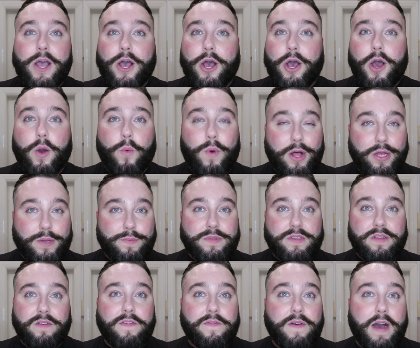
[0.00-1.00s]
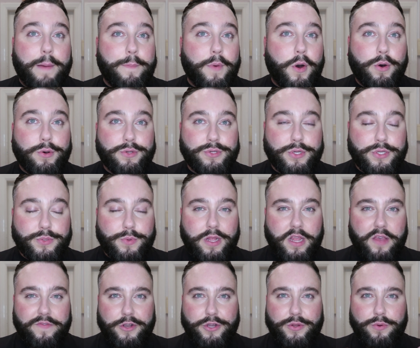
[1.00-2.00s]
Uh, welcome to the fam. Also as
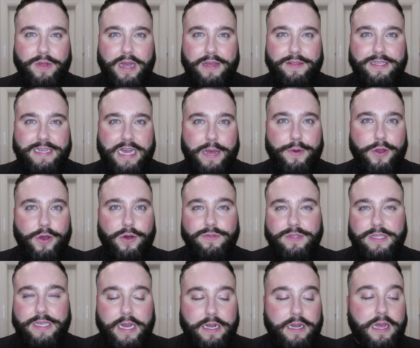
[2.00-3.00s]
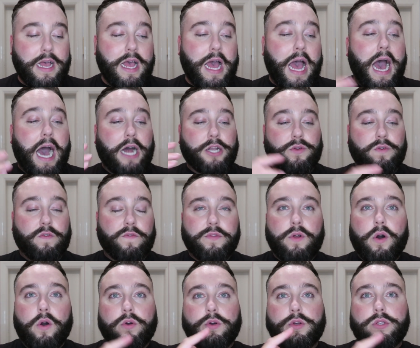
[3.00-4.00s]
well, if you do like this type of content, I do
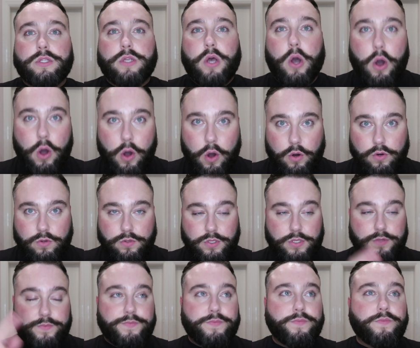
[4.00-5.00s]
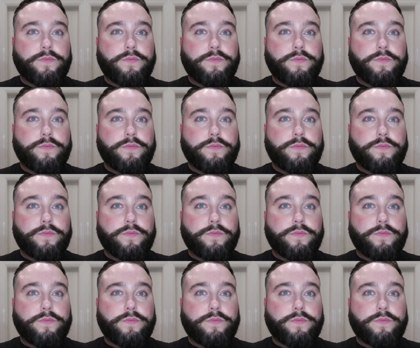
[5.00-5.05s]
vlogs, hauls,